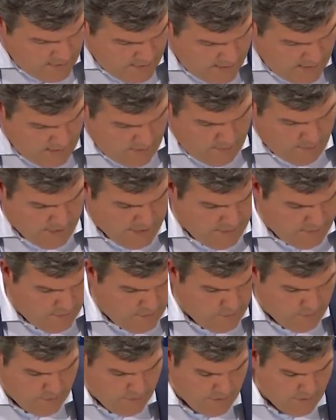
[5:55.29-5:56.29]
Yeah, I
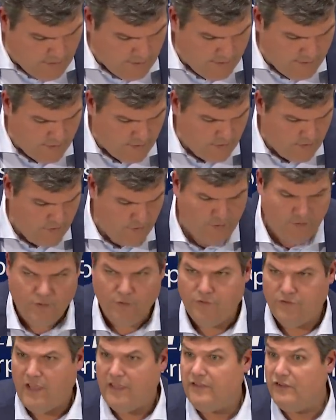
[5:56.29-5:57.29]
mean,
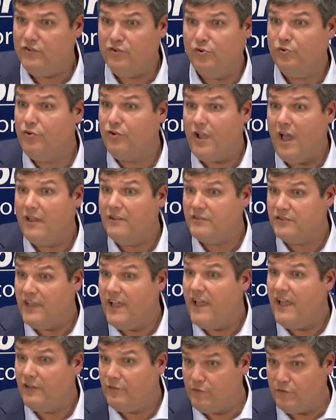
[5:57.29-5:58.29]
you say the junior college
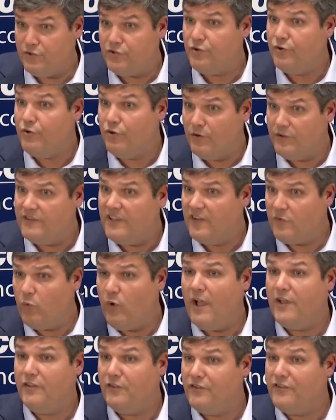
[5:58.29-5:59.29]
guys for sure, because that's
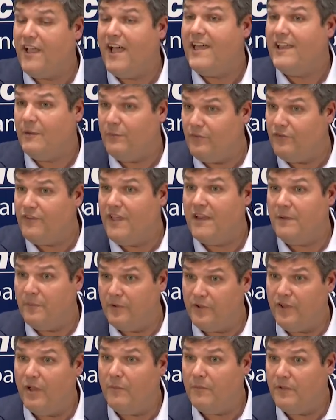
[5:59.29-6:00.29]
why you sign them. You sign them
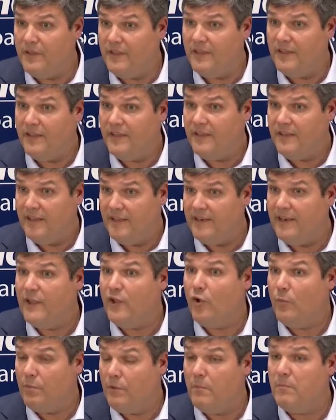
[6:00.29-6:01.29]
to come in and
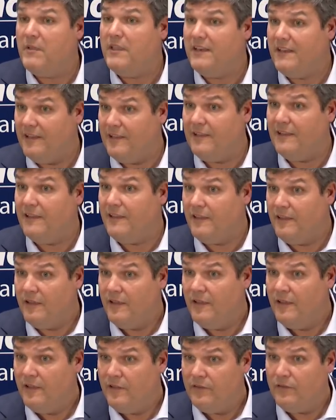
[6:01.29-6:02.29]
help immediately.
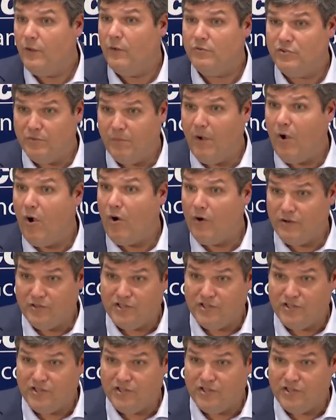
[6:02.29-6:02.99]
So Jamar